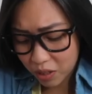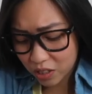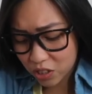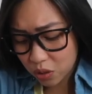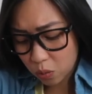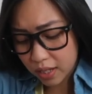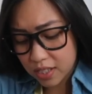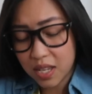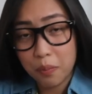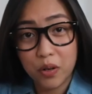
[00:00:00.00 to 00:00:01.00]
because she
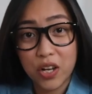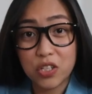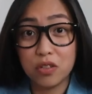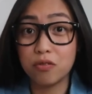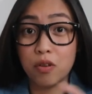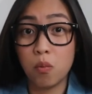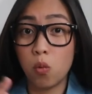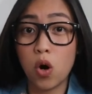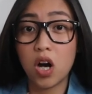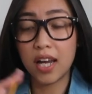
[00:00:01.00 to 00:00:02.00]
wants separation
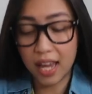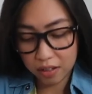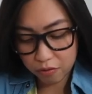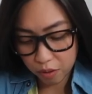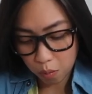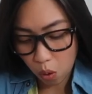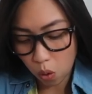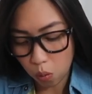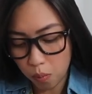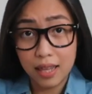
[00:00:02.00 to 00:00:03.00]
from work and from
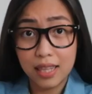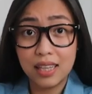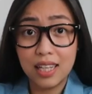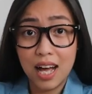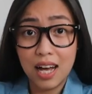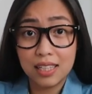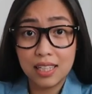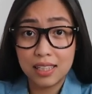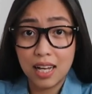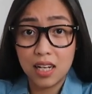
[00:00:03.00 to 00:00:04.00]
home. And that
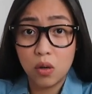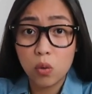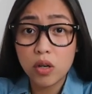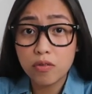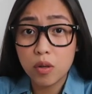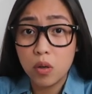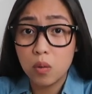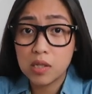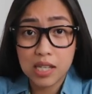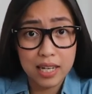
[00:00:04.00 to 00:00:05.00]
nakakadagdag ang work from
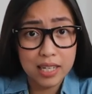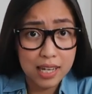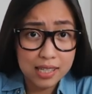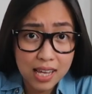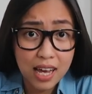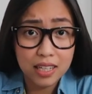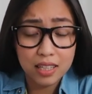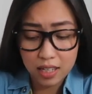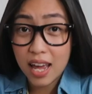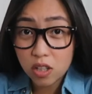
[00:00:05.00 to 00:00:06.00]
home sa kanyang
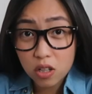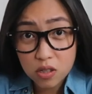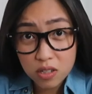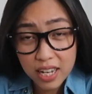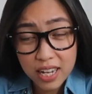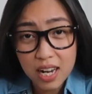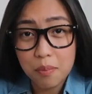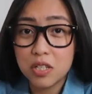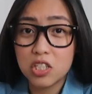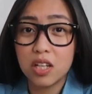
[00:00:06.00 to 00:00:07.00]
anxiety. And also
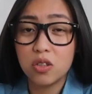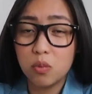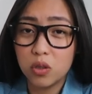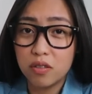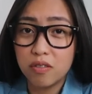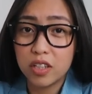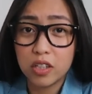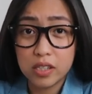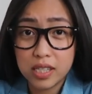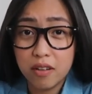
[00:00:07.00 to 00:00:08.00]
nahihirapan siya to
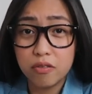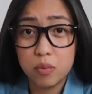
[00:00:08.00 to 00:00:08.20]
motivate herself